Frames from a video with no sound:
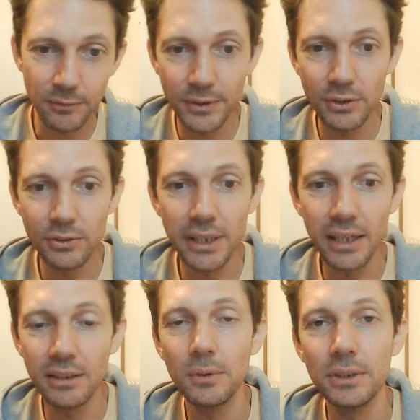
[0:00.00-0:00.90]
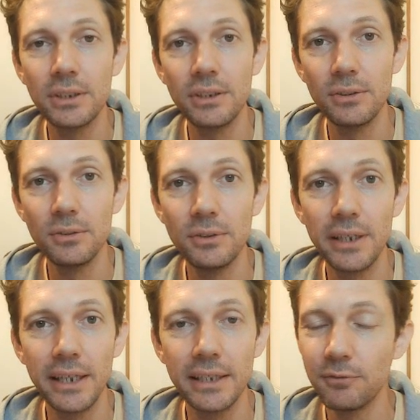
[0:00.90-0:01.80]
you tell it what to do.
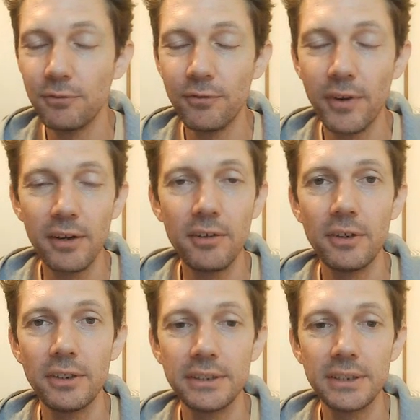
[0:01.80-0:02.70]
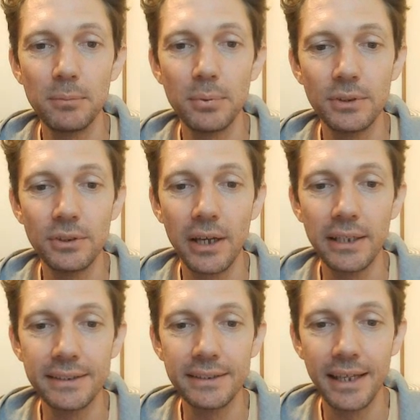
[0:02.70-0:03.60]
It's very simple to
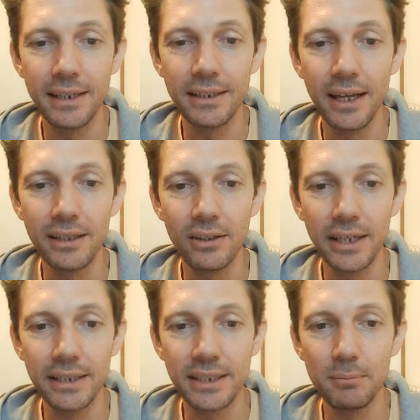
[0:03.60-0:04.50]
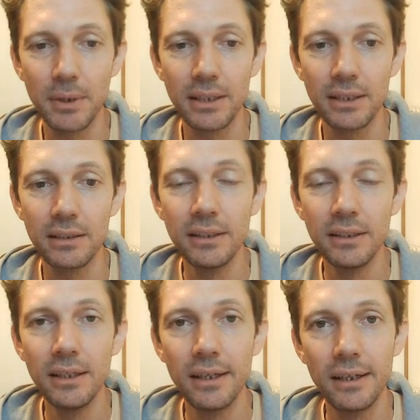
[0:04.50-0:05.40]
understand, unlike some other
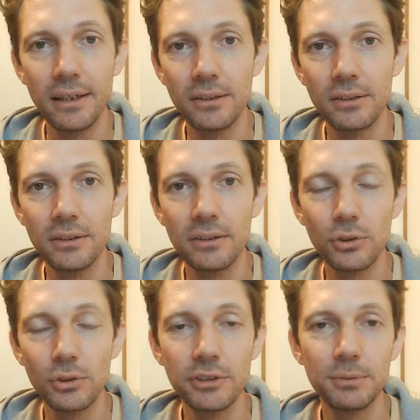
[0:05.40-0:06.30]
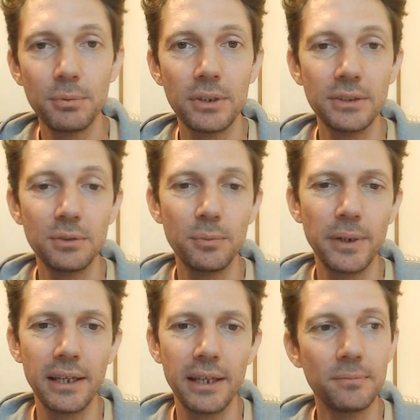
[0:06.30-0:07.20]
autoresponders
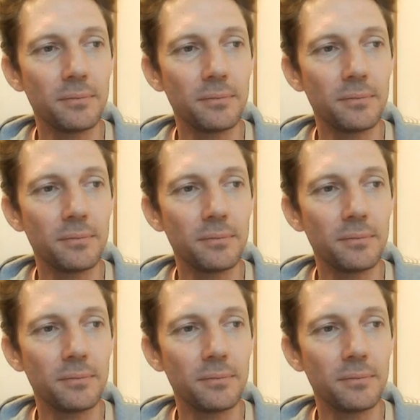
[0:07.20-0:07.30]
where,